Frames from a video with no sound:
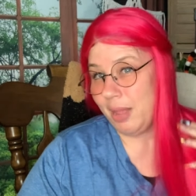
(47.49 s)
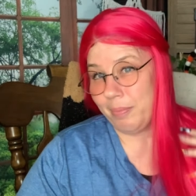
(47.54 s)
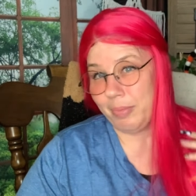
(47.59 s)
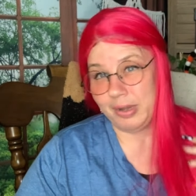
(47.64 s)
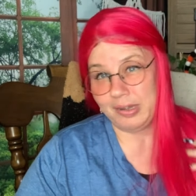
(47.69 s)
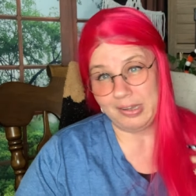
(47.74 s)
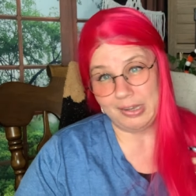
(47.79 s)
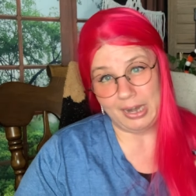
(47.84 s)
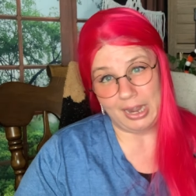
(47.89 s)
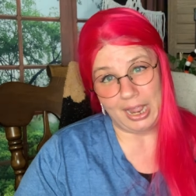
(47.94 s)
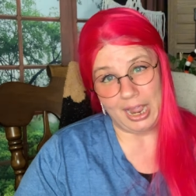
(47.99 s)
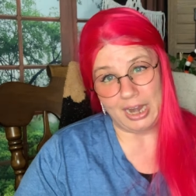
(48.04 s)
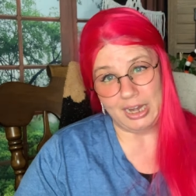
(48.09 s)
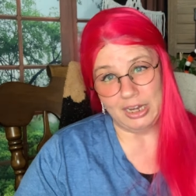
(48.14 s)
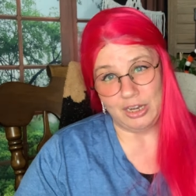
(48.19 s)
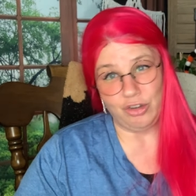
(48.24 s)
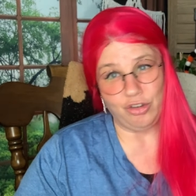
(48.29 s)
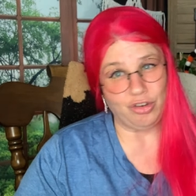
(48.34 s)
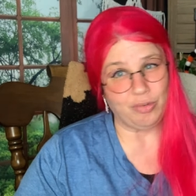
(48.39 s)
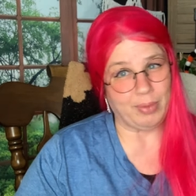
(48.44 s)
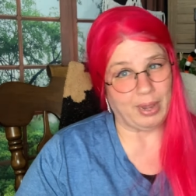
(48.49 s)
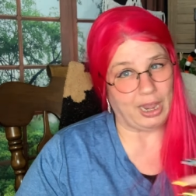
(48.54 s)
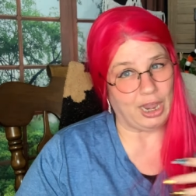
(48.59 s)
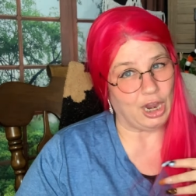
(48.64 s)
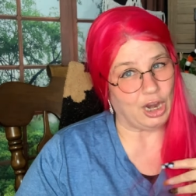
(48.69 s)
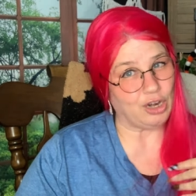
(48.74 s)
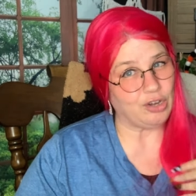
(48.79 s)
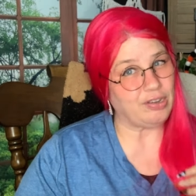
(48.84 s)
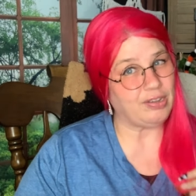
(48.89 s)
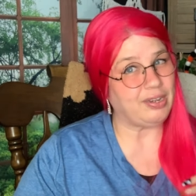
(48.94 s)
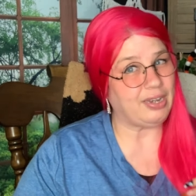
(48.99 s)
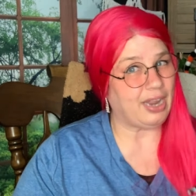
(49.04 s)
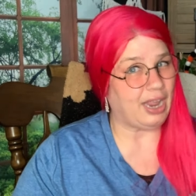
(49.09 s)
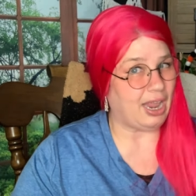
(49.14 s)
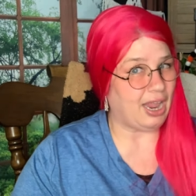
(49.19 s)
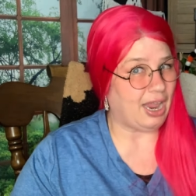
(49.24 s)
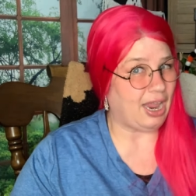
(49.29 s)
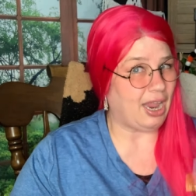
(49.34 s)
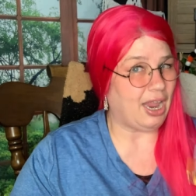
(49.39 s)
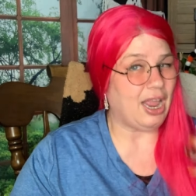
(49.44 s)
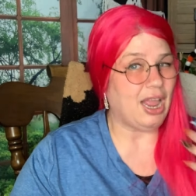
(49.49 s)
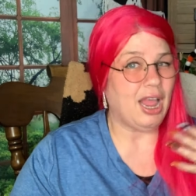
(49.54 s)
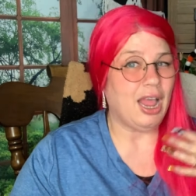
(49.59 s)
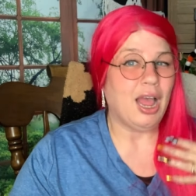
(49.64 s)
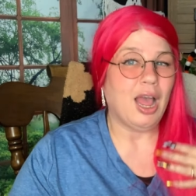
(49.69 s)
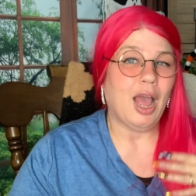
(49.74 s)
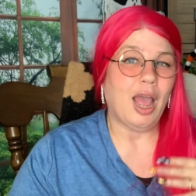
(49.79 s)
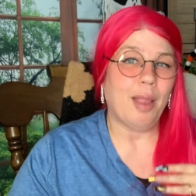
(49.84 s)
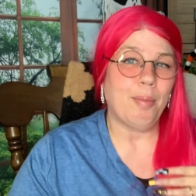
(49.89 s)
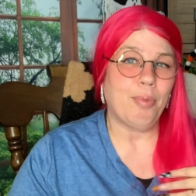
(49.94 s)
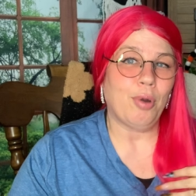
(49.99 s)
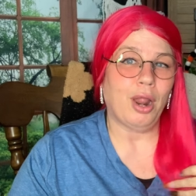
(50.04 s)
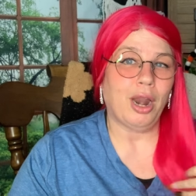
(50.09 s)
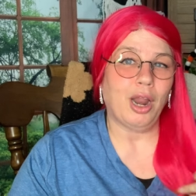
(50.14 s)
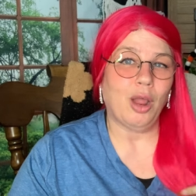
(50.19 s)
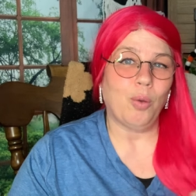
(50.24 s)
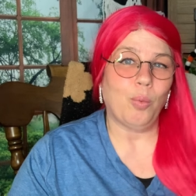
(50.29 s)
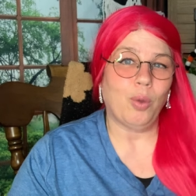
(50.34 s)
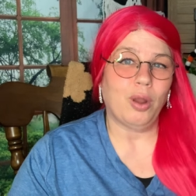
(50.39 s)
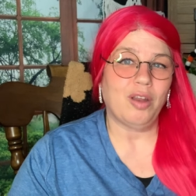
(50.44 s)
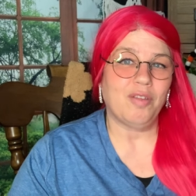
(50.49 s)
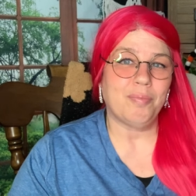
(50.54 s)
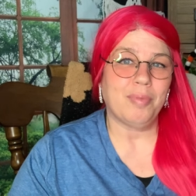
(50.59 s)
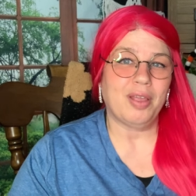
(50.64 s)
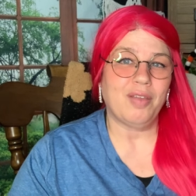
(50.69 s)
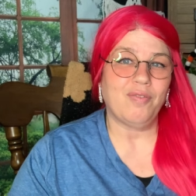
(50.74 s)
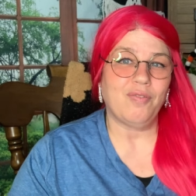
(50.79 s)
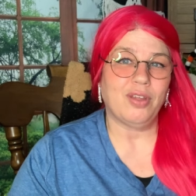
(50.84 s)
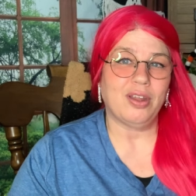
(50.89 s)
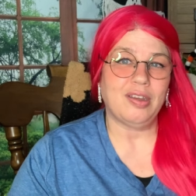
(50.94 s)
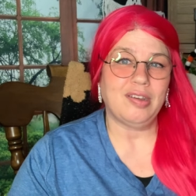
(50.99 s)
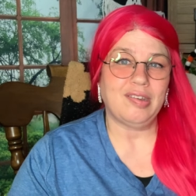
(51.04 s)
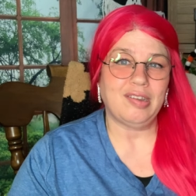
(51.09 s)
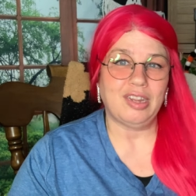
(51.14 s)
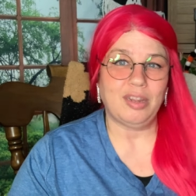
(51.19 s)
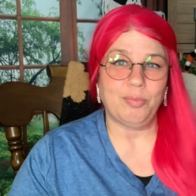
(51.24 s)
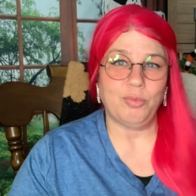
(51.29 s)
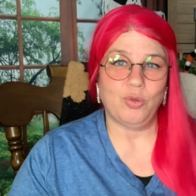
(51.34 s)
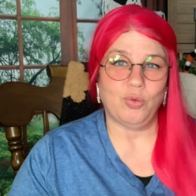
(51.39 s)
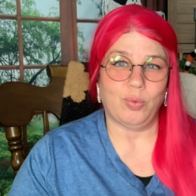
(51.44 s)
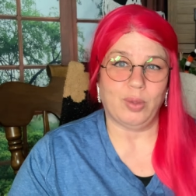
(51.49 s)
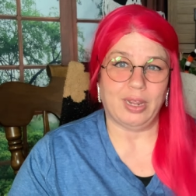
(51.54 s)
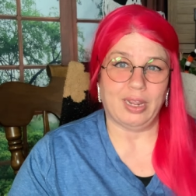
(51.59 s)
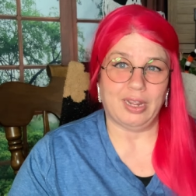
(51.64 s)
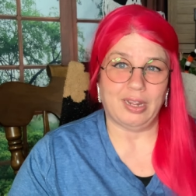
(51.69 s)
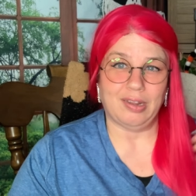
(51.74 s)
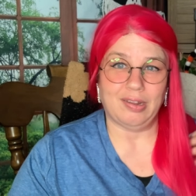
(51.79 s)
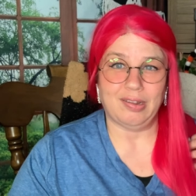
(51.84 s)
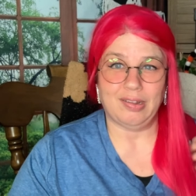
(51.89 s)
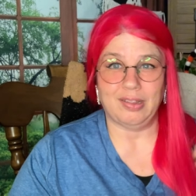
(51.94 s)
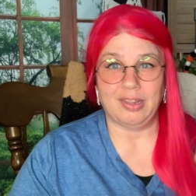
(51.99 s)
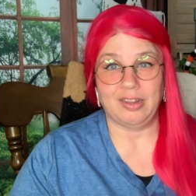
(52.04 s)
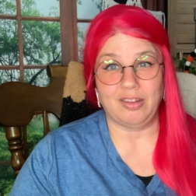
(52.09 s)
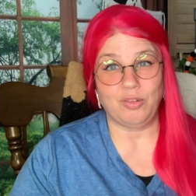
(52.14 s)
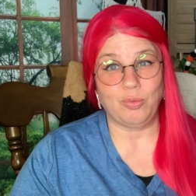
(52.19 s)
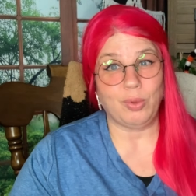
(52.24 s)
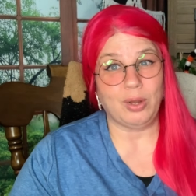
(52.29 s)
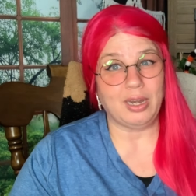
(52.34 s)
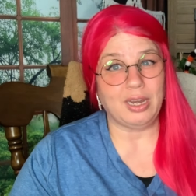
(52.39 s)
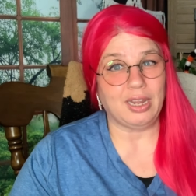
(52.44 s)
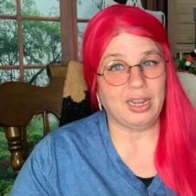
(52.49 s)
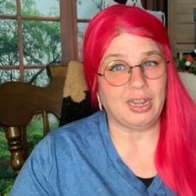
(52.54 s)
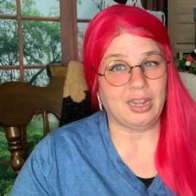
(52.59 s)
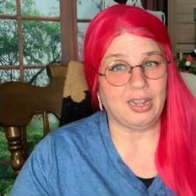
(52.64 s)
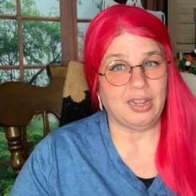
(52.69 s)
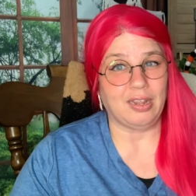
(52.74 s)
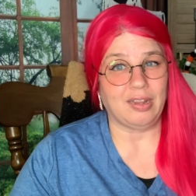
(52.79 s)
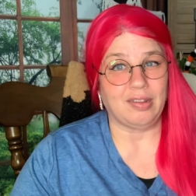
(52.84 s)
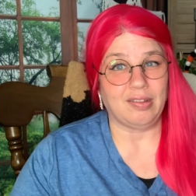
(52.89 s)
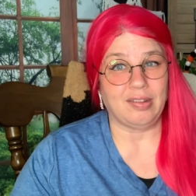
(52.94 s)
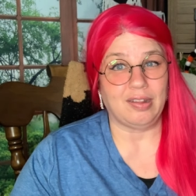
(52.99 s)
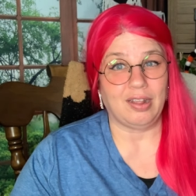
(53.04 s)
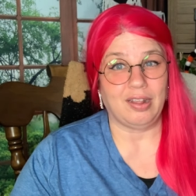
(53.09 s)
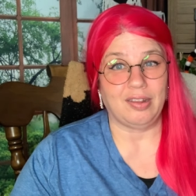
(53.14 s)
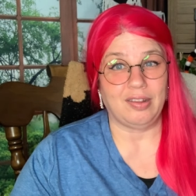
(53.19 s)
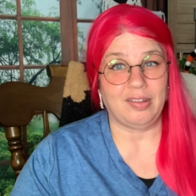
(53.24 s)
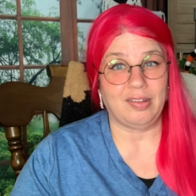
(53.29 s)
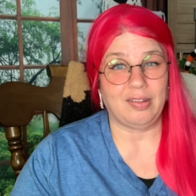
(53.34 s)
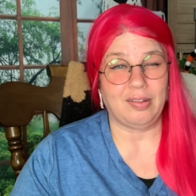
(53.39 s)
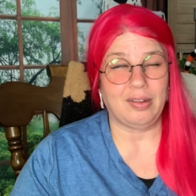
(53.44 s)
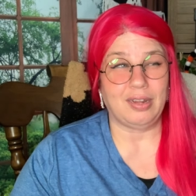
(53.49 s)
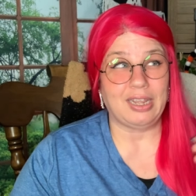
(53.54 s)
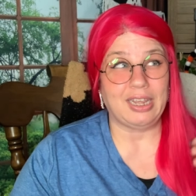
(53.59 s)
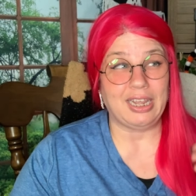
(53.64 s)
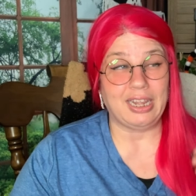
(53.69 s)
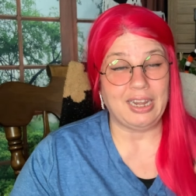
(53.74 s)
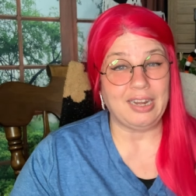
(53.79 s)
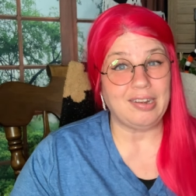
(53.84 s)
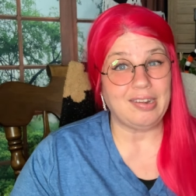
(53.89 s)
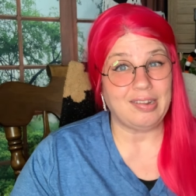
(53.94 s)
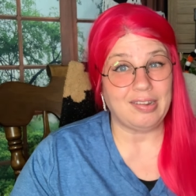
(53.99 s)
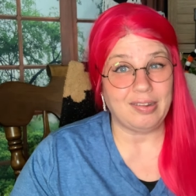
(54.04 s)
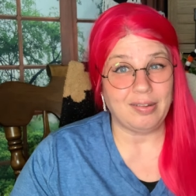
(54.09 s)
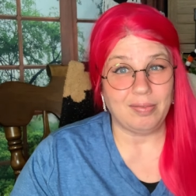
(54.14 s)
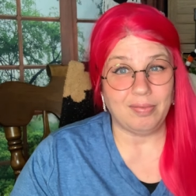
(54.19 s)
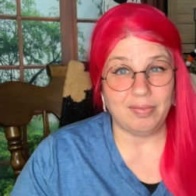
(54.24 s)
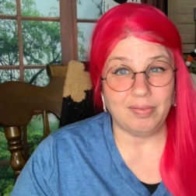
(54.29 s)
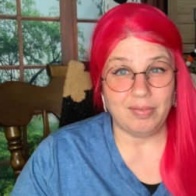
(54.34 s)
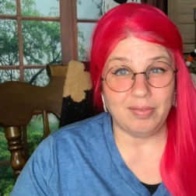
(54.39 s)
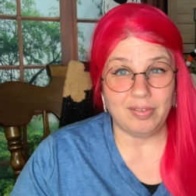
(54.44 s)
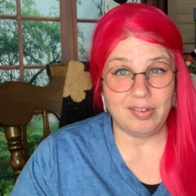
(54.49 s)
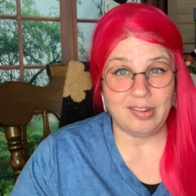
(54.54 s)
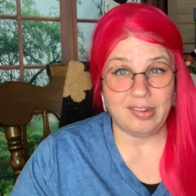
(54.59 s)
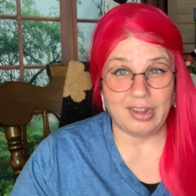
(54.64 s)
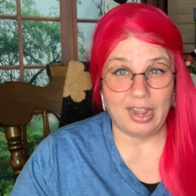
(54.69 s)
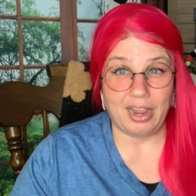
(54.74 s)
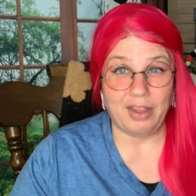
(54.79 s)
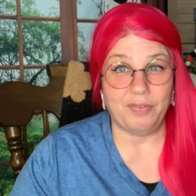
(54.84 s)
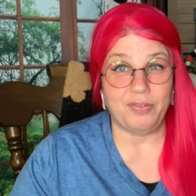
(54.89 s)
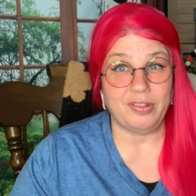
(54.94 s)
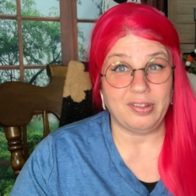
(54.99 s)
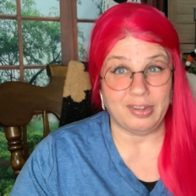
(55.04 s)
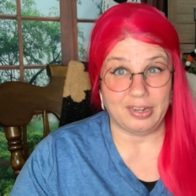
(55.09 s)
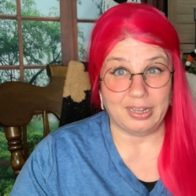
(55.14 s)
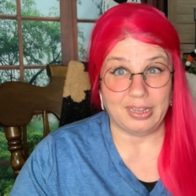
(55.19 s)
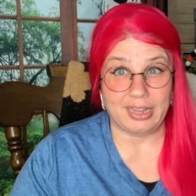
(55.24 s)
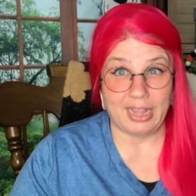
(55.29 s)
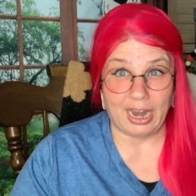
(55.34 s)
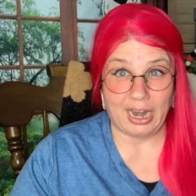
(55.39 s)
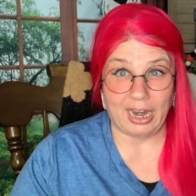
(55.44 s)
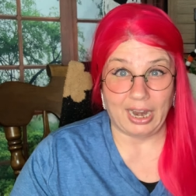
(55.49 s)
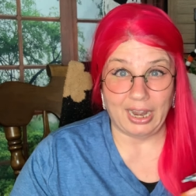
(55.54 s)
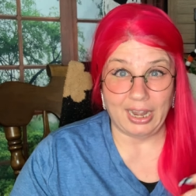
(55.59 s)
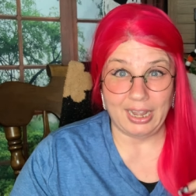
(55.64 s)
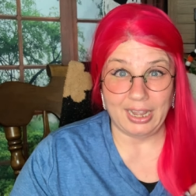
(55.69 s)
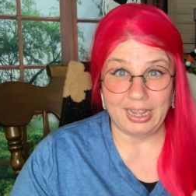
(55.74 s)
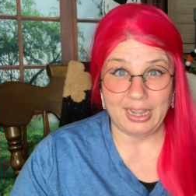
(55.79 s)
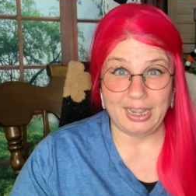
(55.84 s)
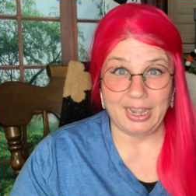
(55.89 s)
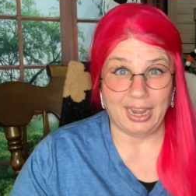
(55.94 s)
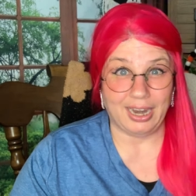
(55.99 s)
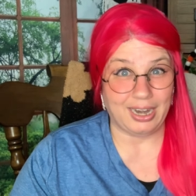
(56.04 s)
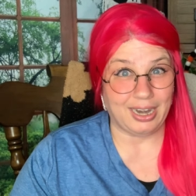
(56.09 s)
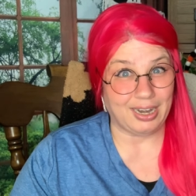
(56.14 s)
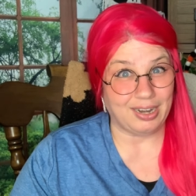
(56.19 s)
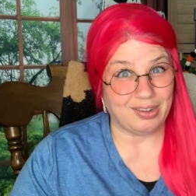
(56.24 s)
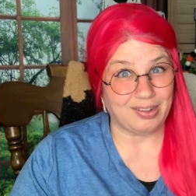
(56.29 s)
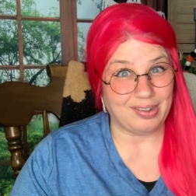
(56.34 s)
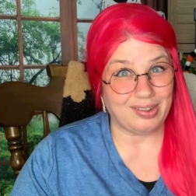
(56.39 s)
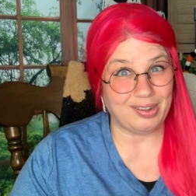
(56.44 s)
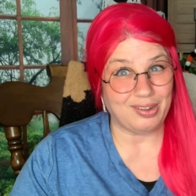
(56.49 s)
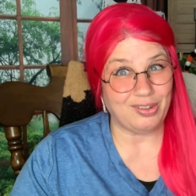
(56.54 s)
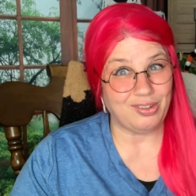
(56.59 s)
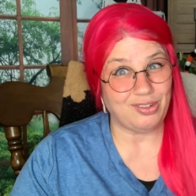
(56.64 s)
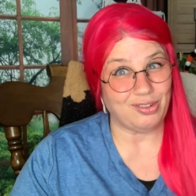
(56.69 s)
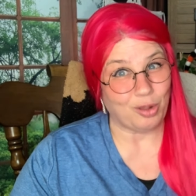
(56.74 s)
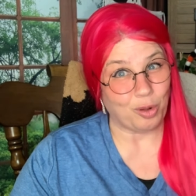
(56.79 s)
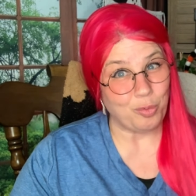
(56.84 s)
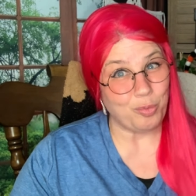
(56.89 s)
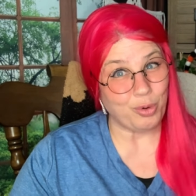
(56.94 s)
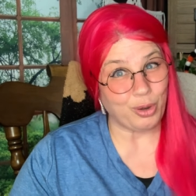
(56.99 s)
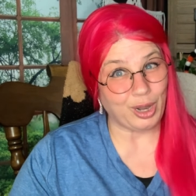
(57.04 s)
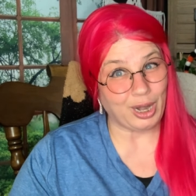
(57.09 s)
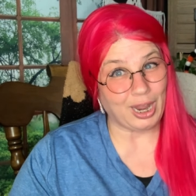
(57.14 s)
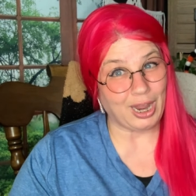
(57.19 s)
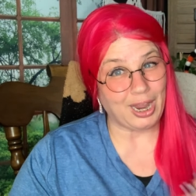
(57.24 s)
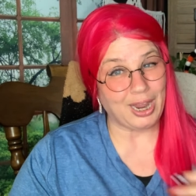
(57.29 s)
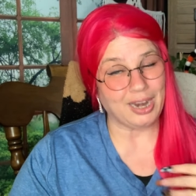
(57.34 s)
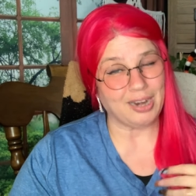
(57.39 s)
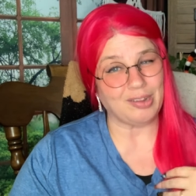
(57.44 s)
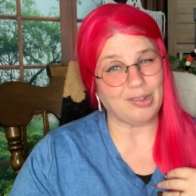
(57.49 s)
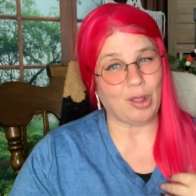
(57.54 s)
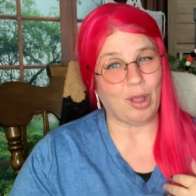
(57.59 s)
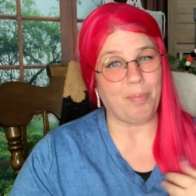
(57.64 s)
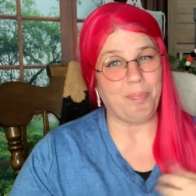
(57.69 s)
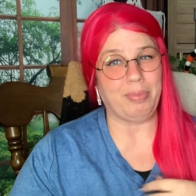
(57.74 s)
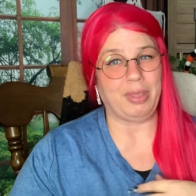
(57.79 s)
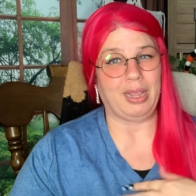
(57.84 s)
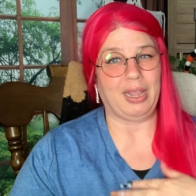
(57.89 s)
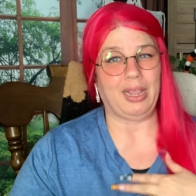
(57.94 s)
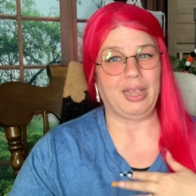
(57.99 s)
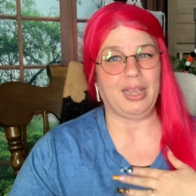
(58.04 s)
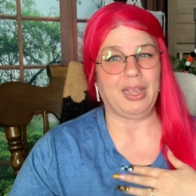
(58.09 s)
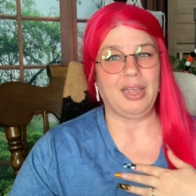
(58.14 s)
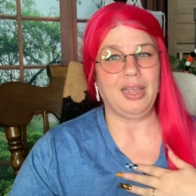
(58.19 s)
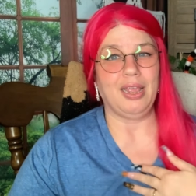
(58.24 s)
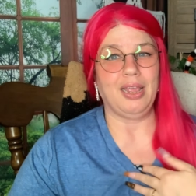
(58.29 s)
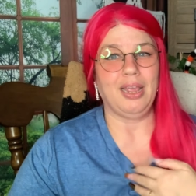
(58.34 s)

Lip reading: But today I didn't do my hair. Today I brought out one of my fun TEMU wigs. This one is a heat-safe synthetic, and it is so pretty. It is hot pink.